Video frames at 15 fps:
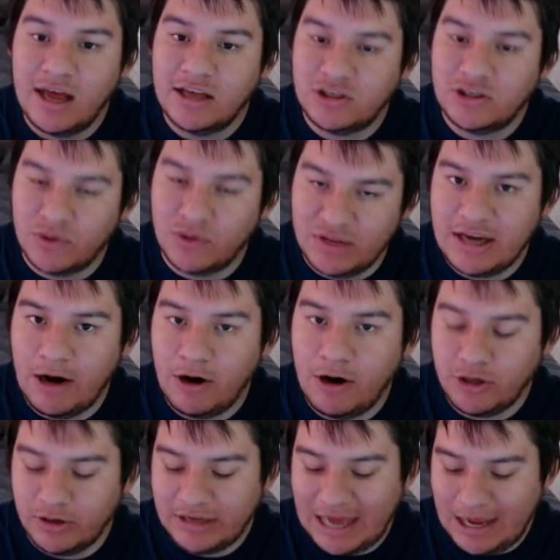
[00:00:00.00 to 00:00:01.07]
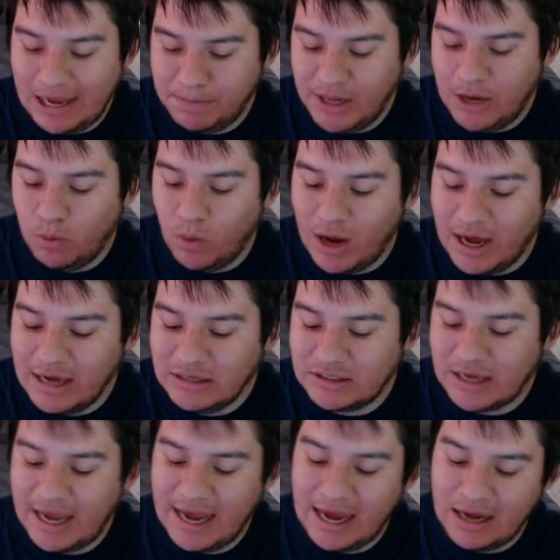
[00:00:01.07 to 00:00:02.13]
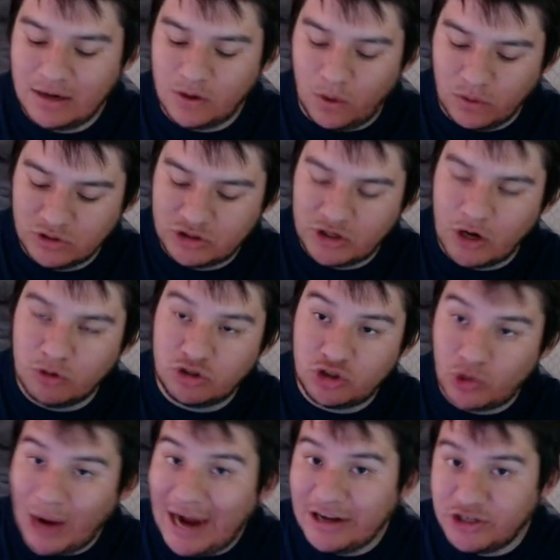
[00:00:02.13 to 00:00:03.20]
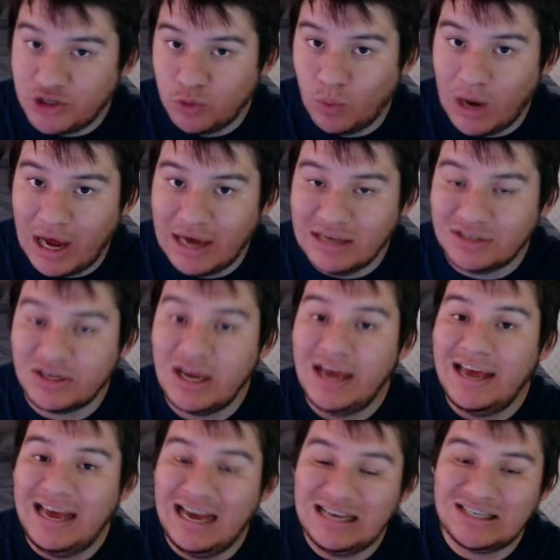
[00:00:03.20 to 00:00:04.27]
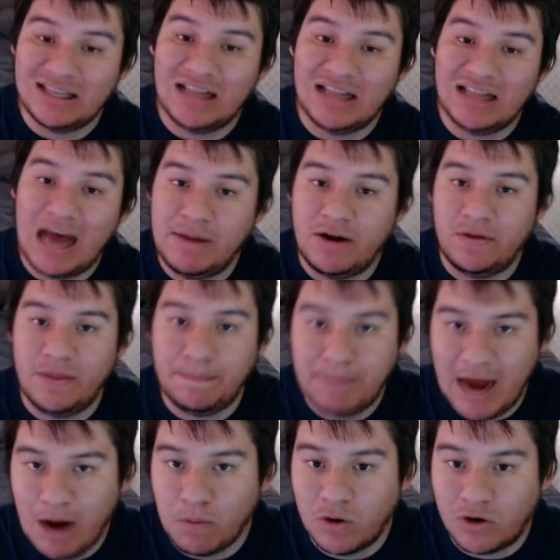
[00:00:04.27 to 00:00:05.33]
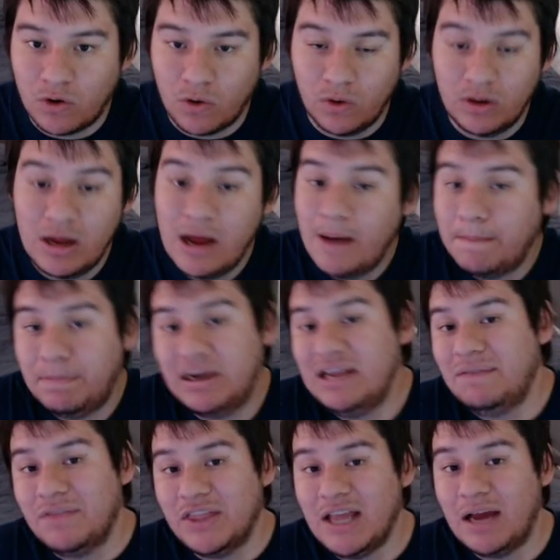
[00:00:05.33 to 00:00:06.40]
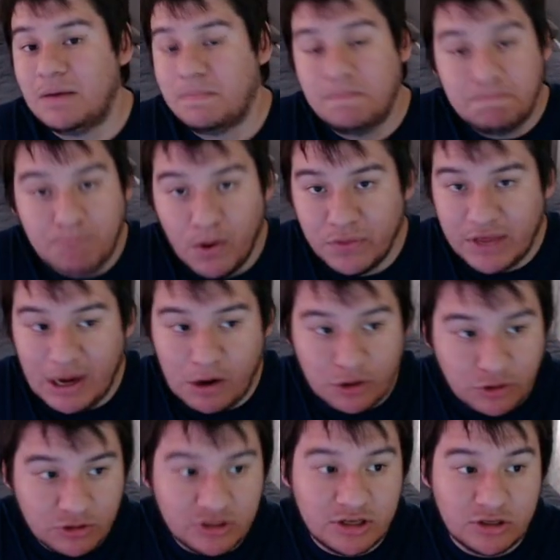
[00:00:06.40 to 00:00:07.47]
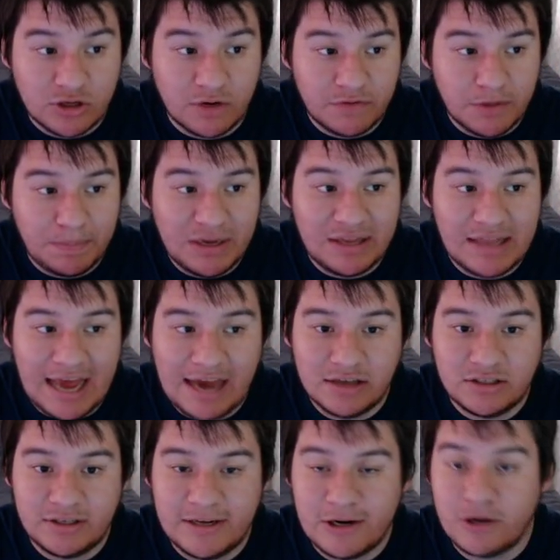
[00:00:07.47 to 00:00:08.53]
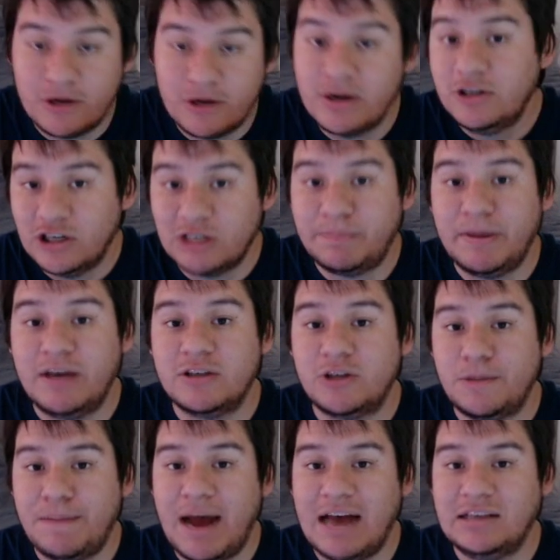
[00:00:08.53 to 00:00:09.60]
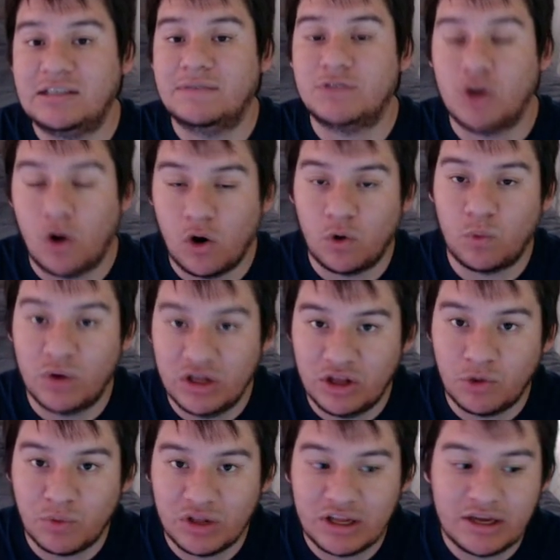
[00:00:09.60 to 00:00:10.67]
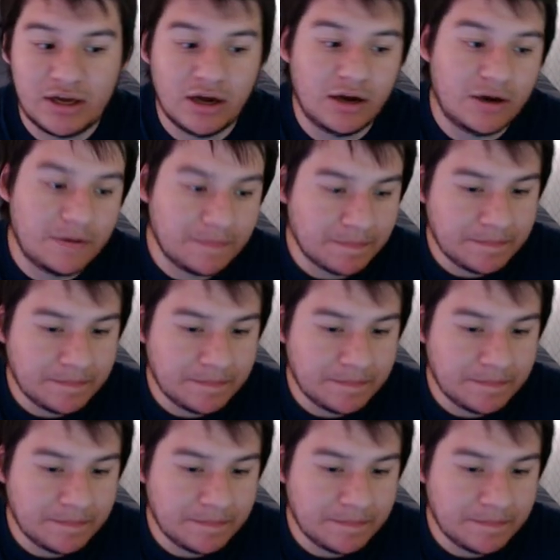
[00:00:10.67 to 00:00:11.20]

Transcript: So this character, gameplay-wise and also strategy-wise, is a lot better than Power Girl. But even then, both characters deserve to be in the S tier just because their passives are really good.